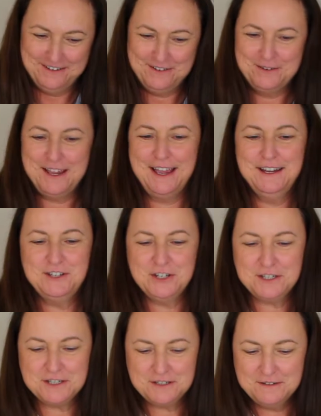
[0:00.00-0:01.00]
Okay,
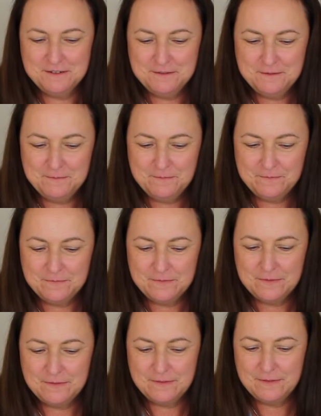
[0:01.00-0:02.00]
just
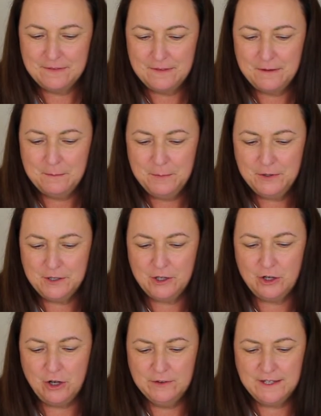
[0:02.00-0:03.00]
put the glue on.